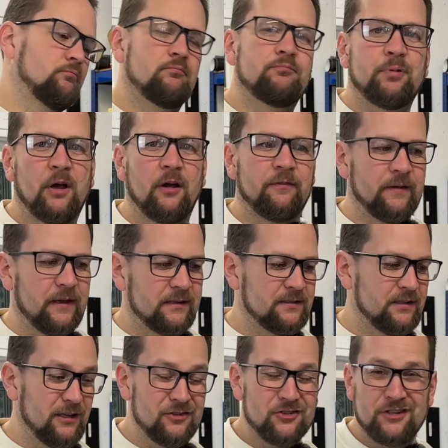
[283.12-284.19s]
Perfect.
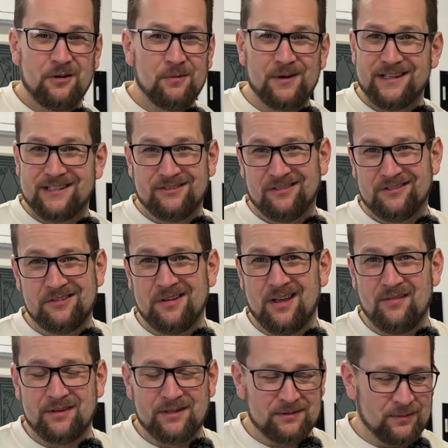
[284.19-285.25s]
And you know what? It's not too
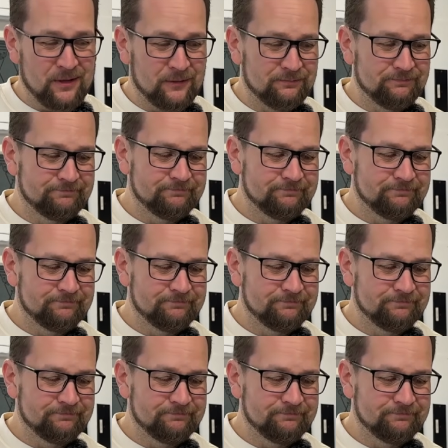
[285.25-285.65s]
heavy as well.